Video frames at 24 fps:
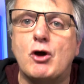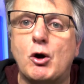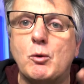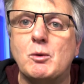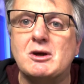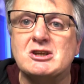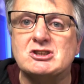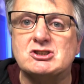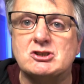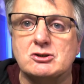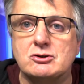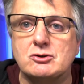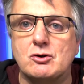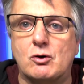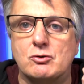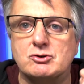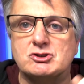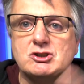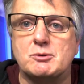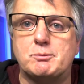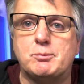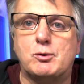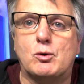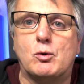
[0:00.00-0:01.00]
though it's not
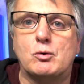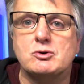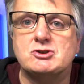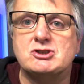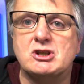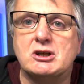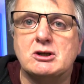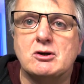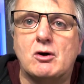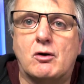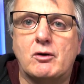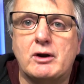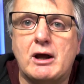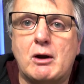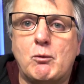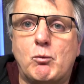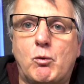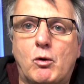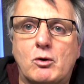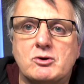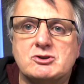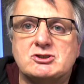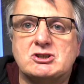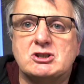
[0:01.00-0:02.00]
supported on
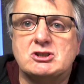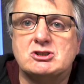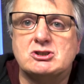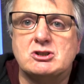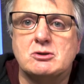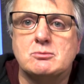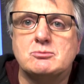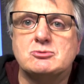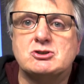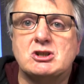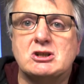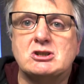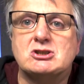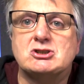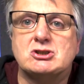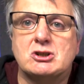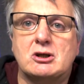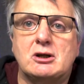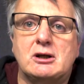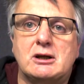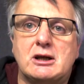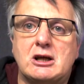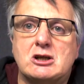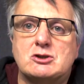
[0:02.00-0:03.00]
M1 systems, it
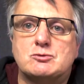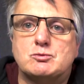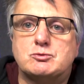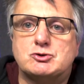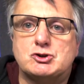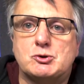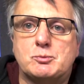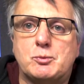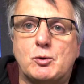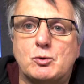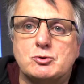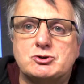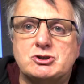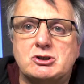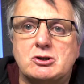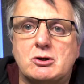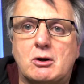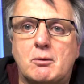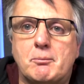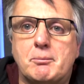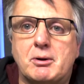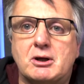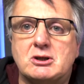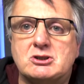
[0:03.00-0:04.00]
certainly is supported
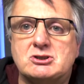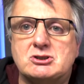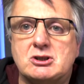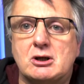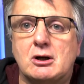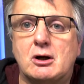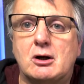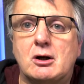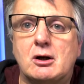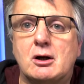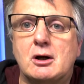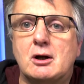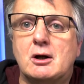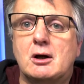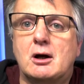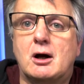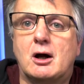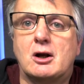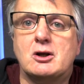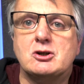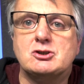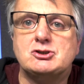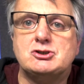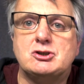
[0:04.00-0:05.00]
on Big Sur.
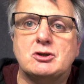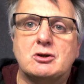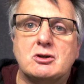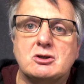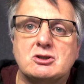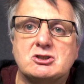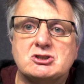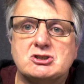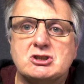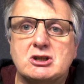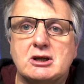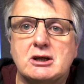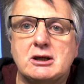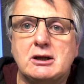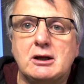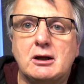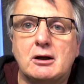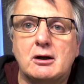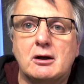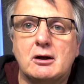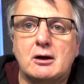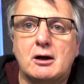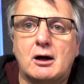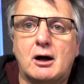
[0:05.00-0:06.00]
And as you can see,
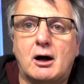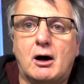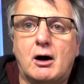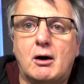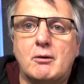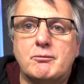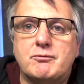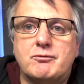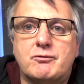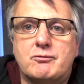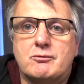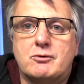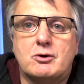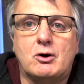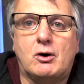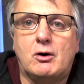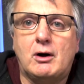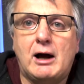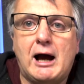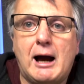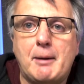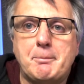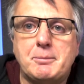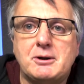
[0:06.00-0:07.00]
I've
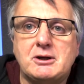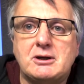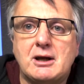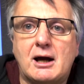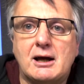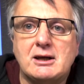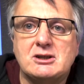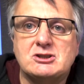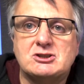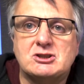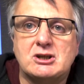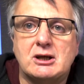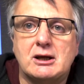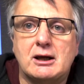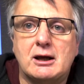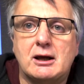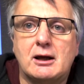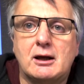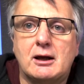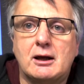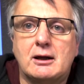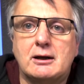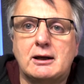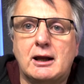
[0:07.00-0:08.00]
got happy days
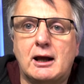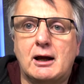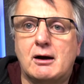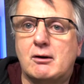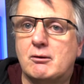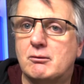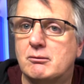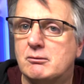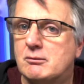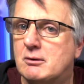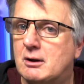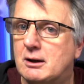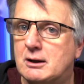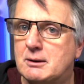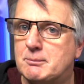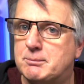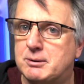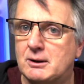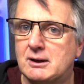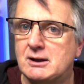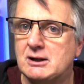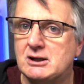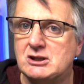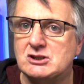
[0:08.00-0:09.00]
here. Now,
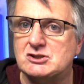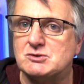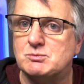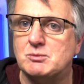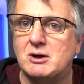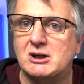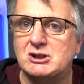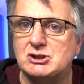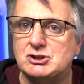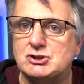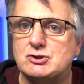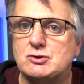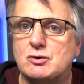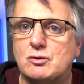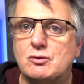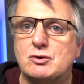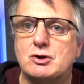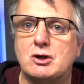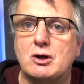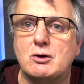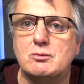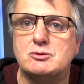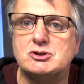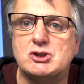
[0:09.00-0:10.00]
please make sure
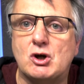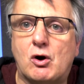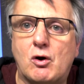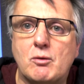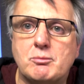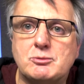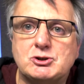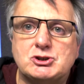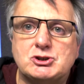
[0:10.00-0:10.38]
you do